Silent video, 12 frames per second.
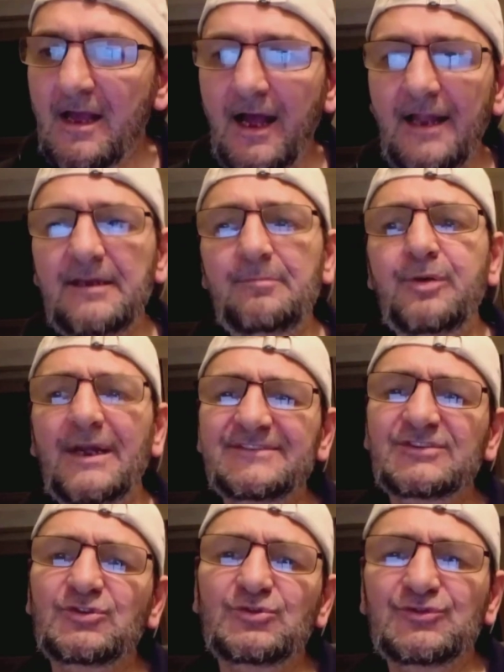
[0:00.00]
And the
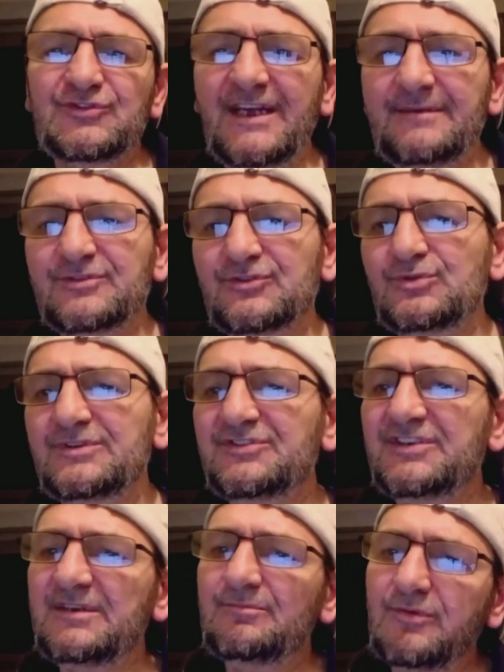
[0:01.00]
practical steps to
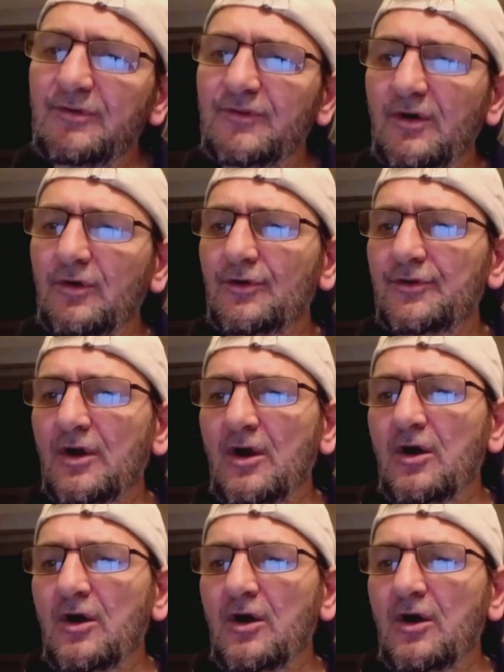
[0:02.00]
achieve brotherhood